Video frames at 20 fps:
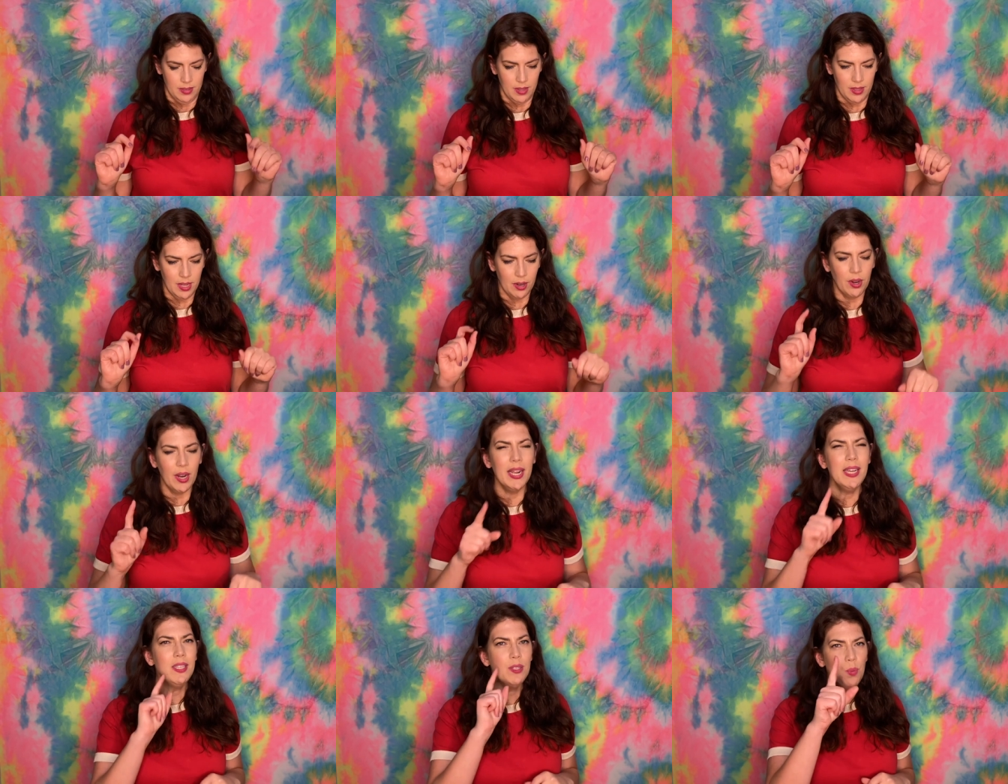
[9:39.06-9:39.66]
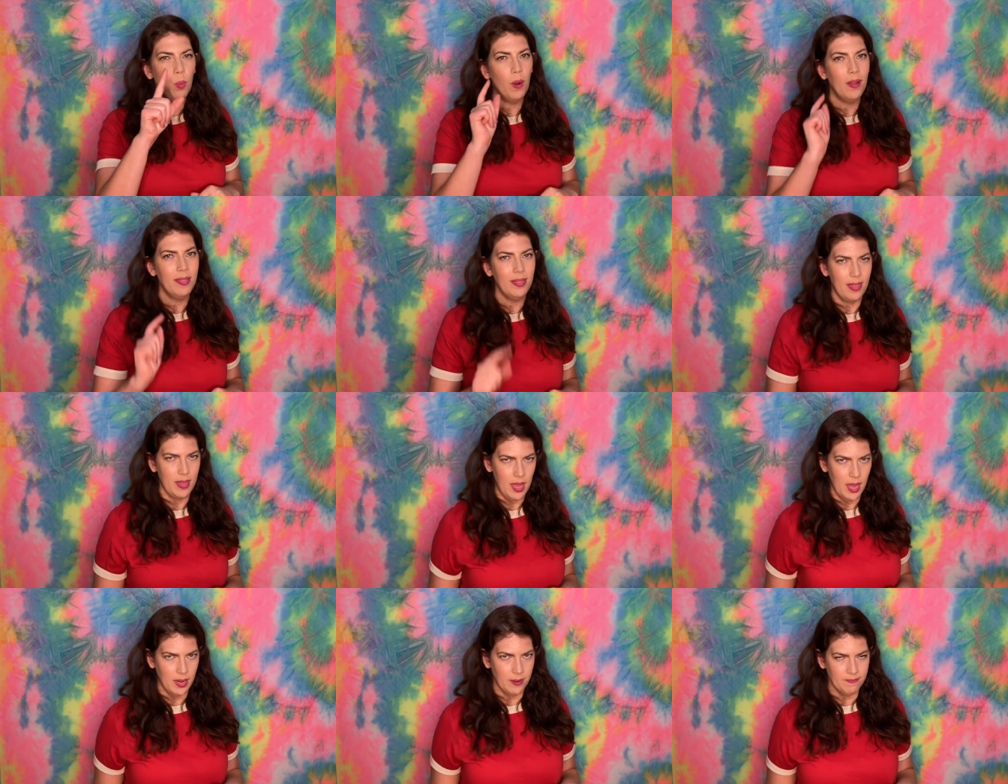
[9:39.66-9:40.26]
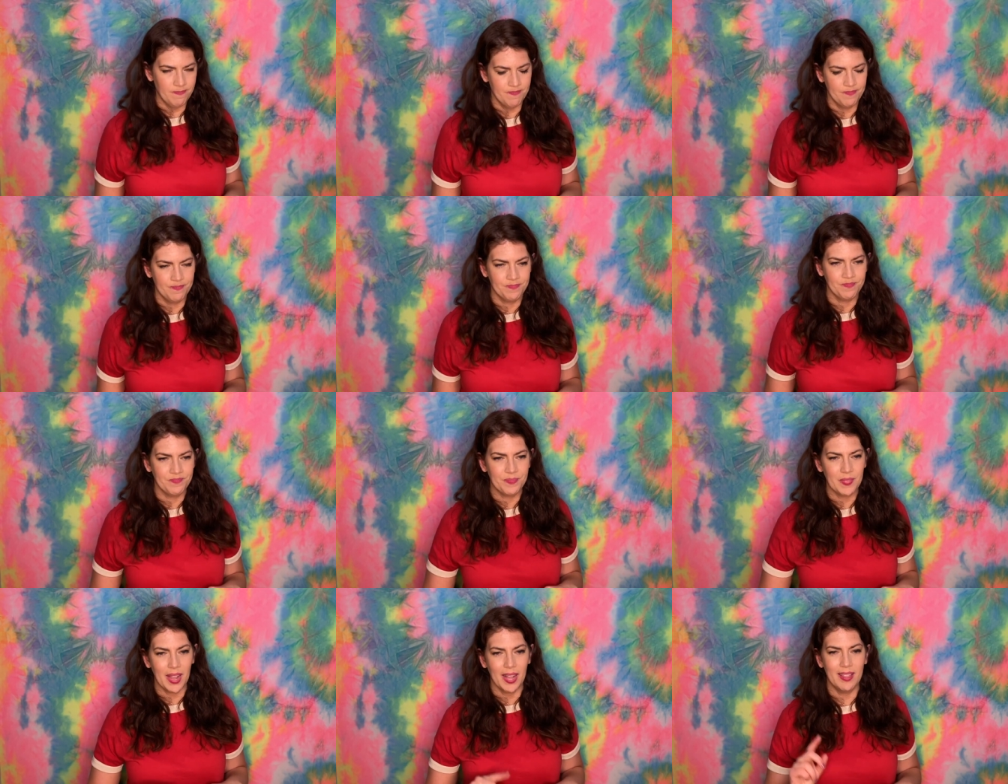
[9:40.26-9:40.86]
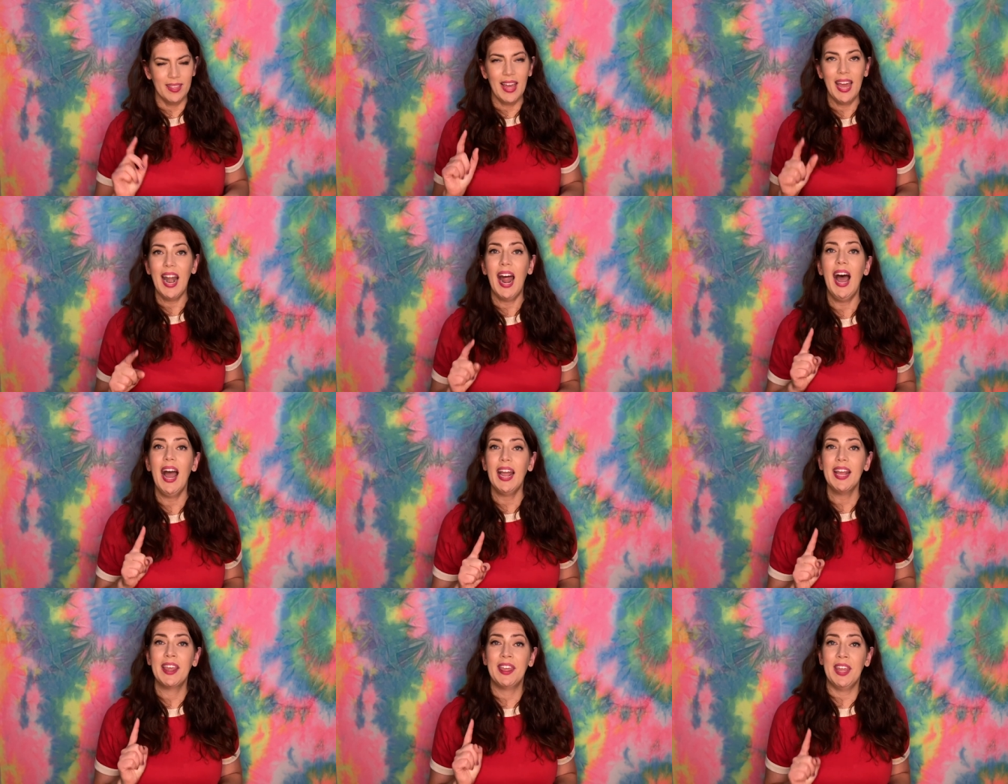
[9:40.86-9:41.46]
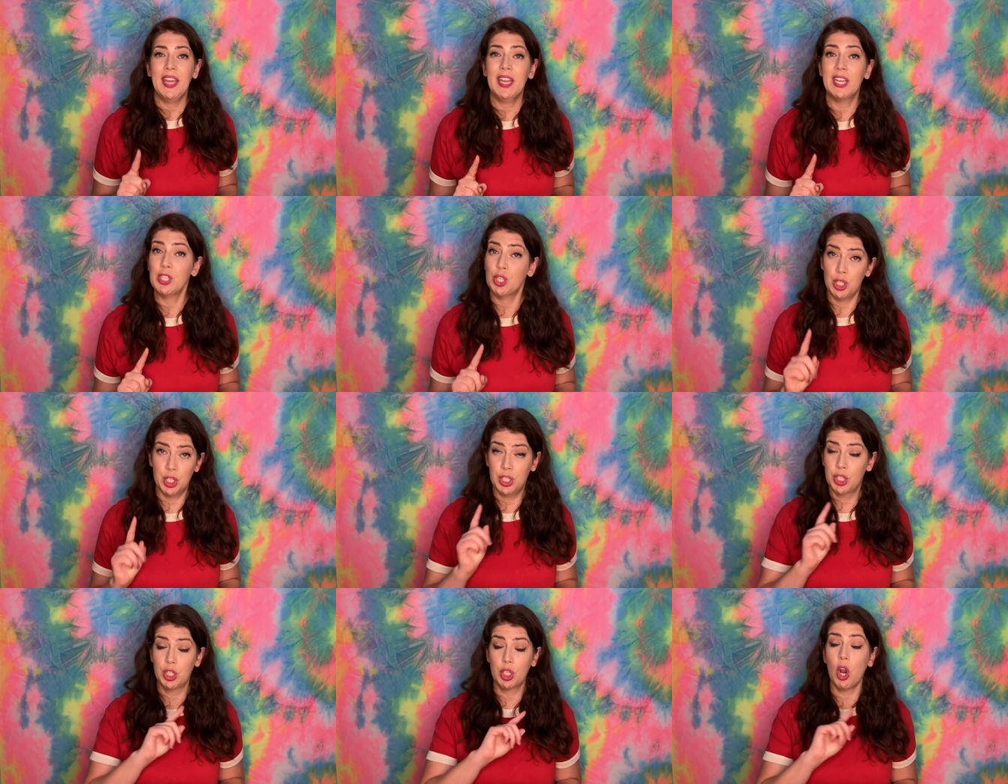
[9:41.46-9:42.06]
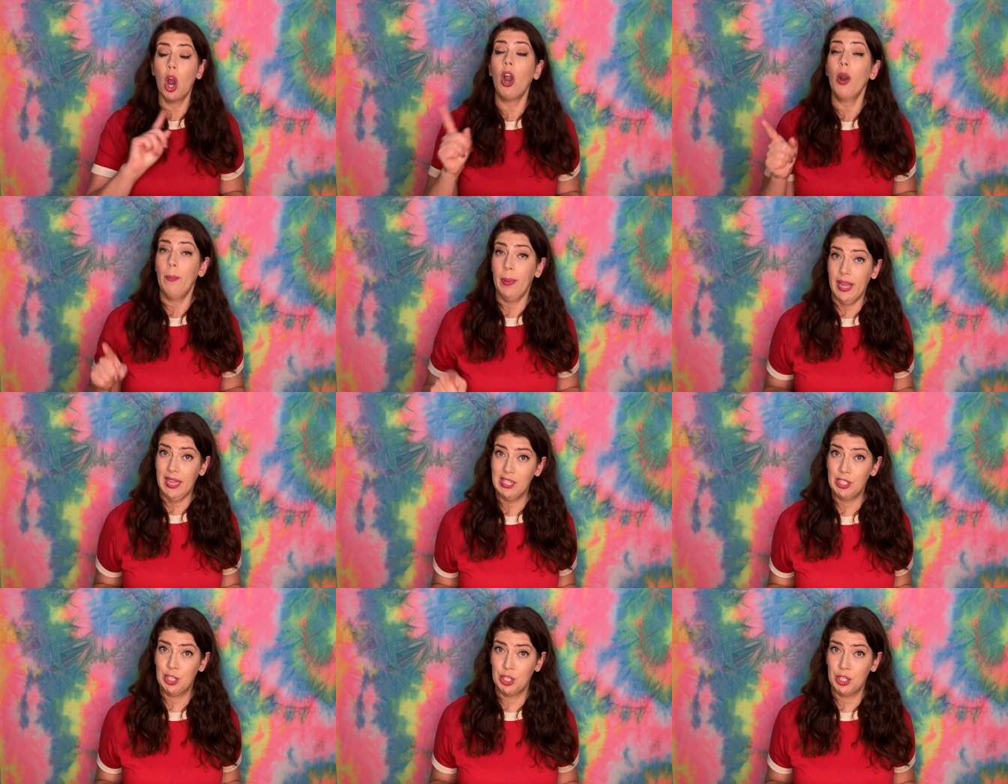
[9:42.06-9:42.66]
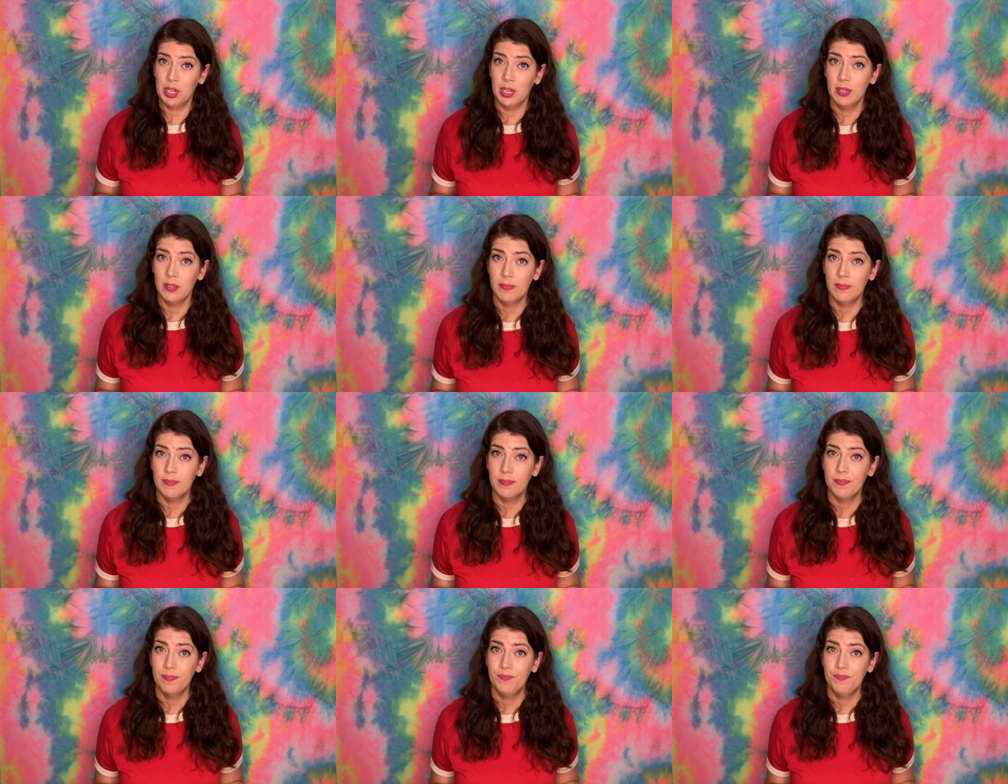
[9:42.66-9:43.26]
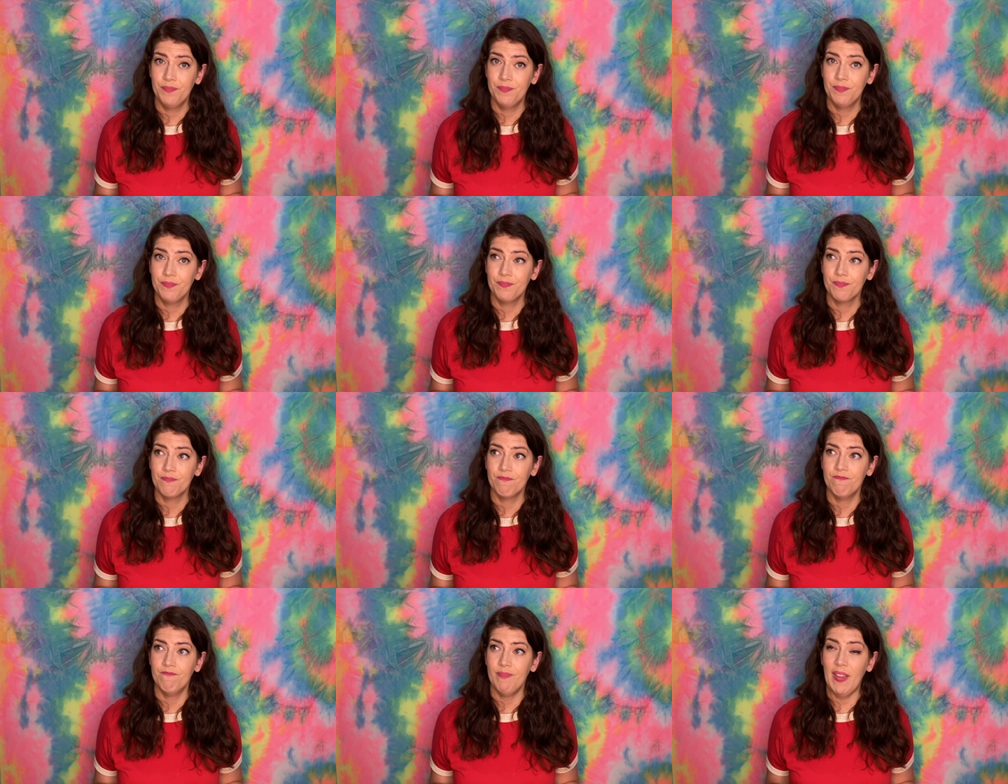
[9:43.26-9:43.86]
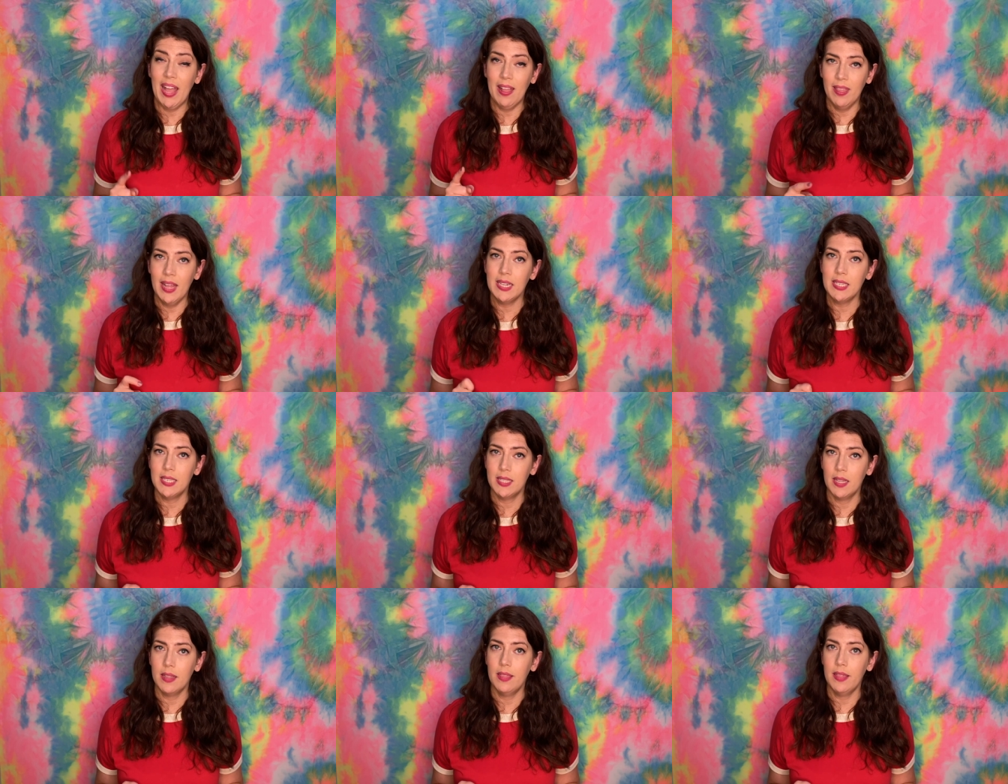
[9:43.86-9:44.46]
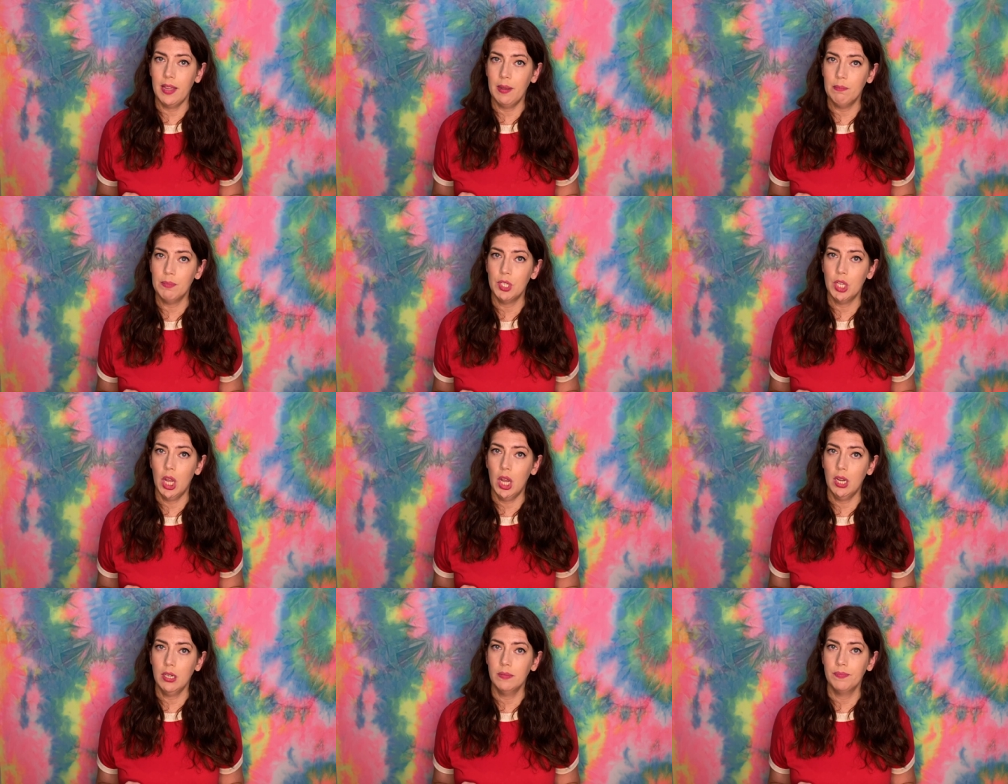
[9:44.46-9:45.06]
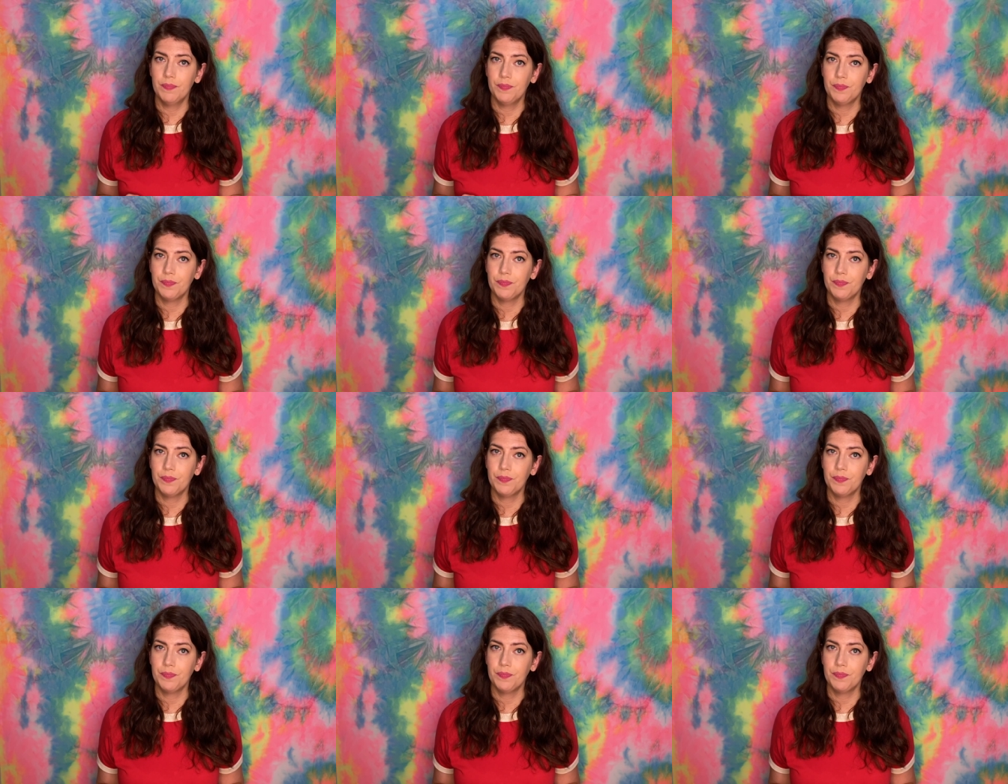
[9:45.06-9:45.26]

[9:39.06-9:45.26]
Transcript: There is one thing that I think is garbage, and that's the theme song.